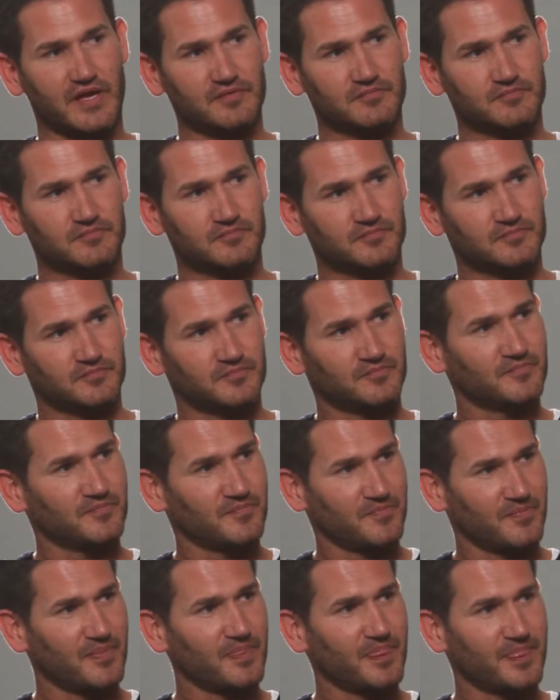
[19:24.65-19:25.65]
Oh, it was very
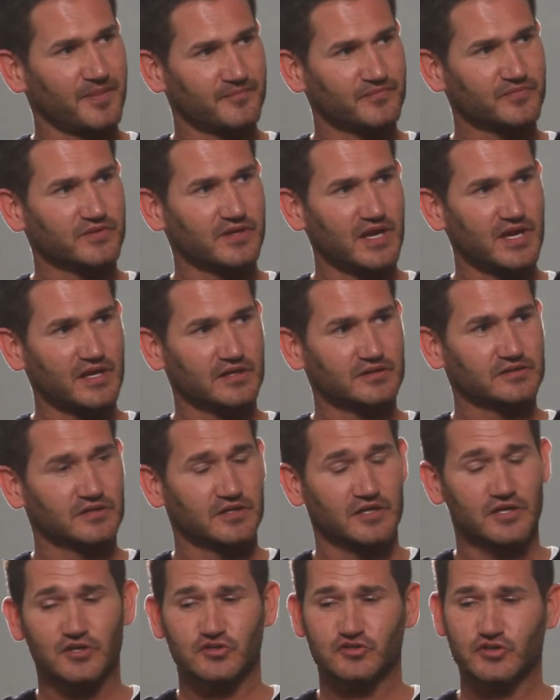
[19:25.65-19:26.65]
persuasive. Yeah.
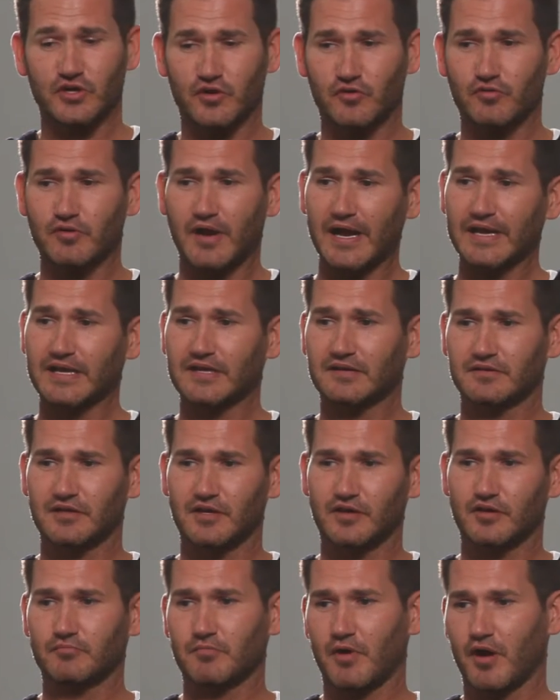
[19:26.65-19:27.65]
So, I, you
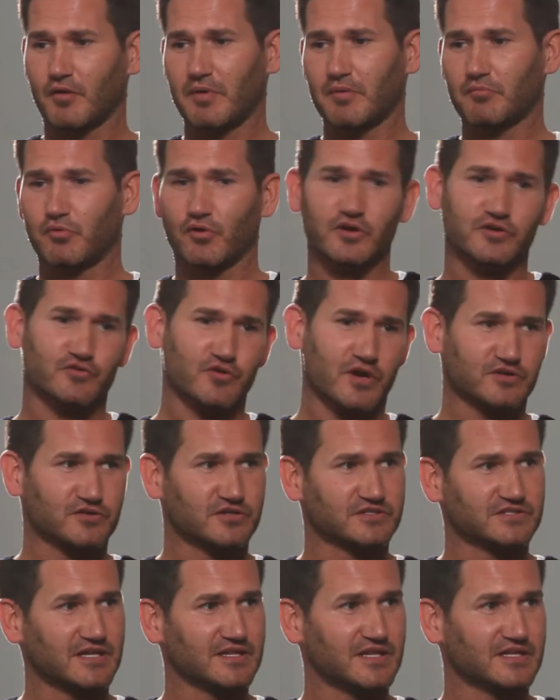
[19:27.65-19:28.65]
know, all my board of directors
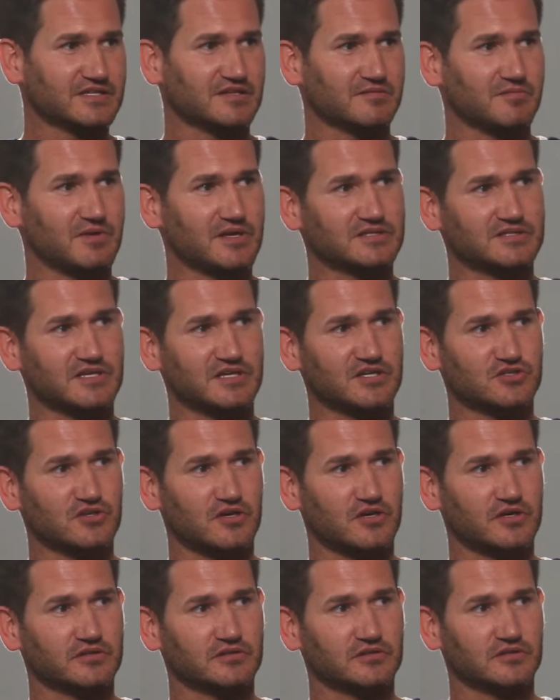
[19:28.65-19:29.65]
send that to me and say,
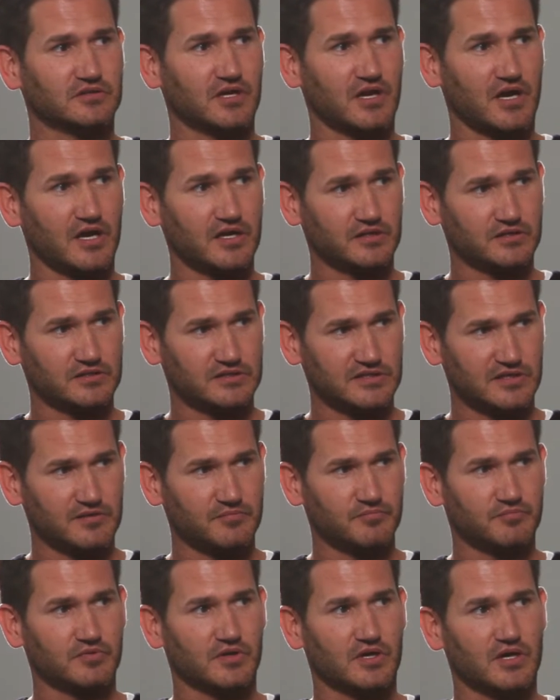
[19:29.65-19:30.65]
Shawn, cut deep,
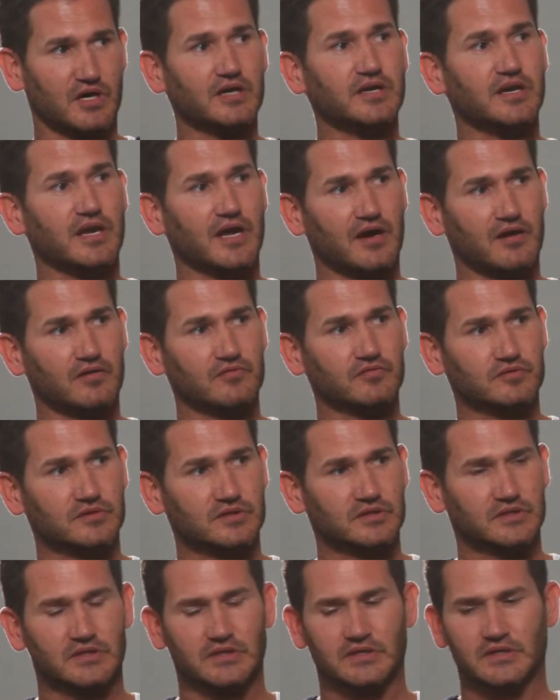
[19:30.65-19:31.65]
cut now.
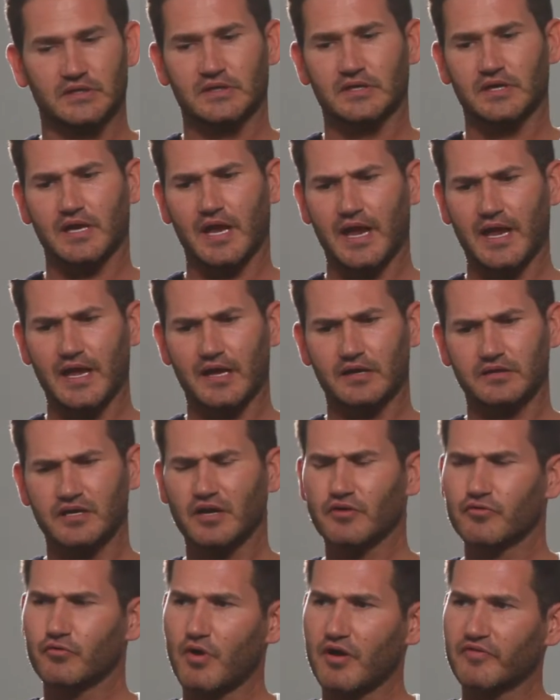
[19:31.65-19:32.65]
And, you
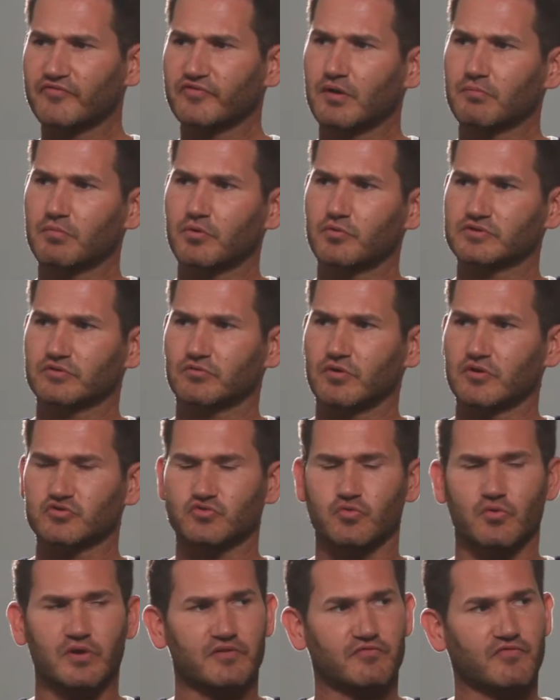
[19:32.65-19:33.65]
know, the rough number was around
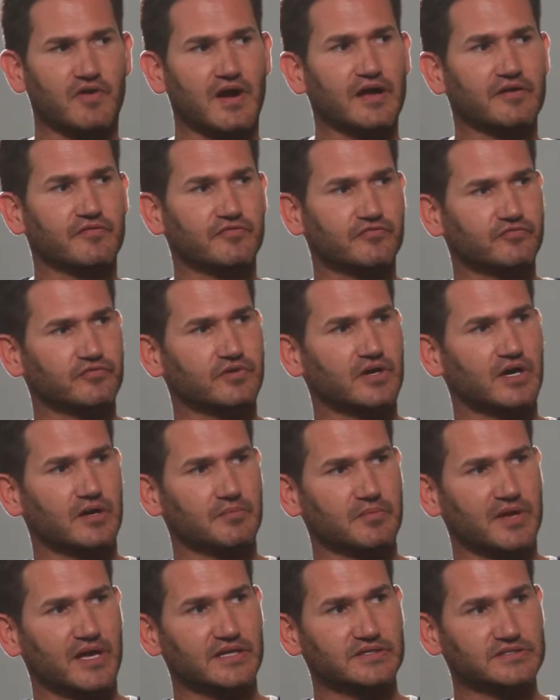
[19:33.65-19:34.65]
twenty-five um,
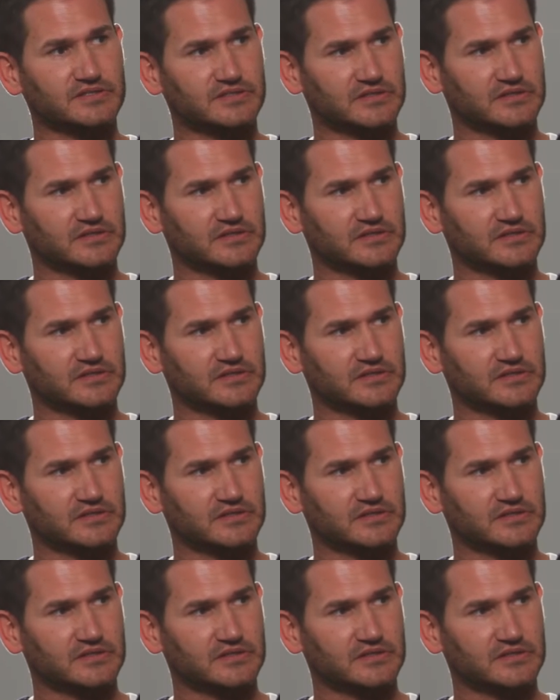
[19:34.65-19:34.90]
heads.